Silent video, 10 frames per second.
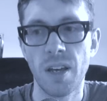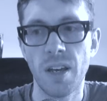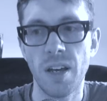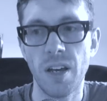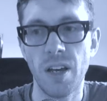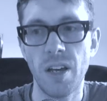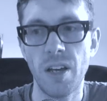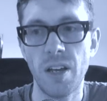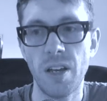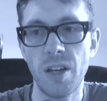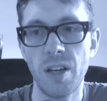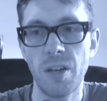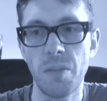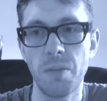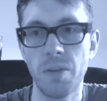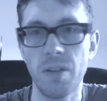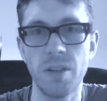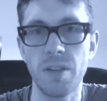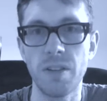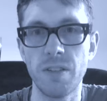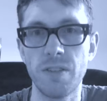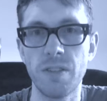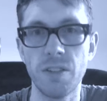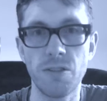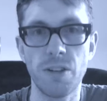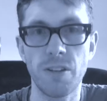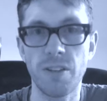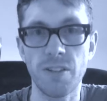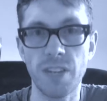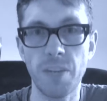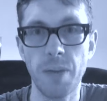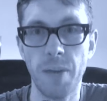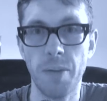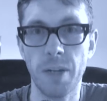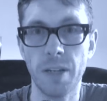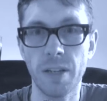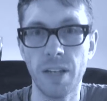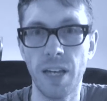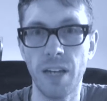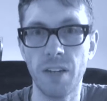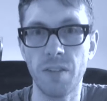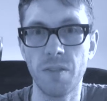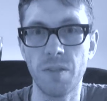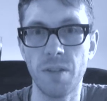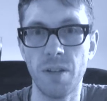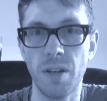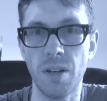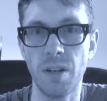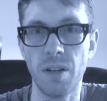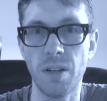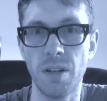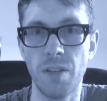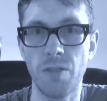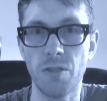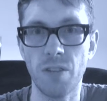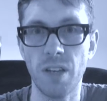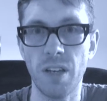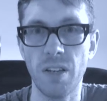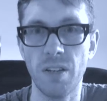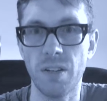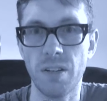But these tragedies keep happening, and if you say,